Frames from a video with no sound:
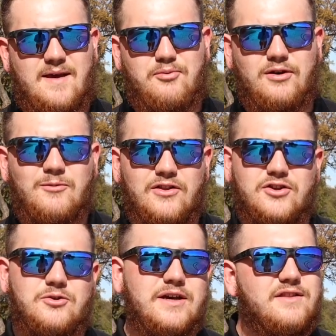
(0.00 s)
that point whether
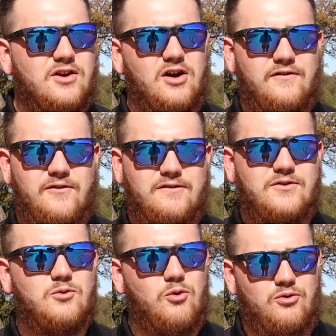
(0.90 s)
you hit the car in front of
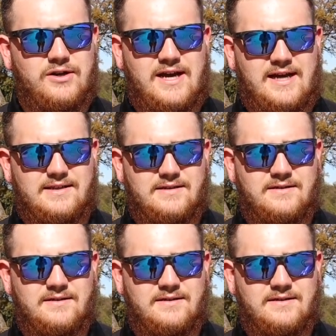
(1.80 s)
you or not.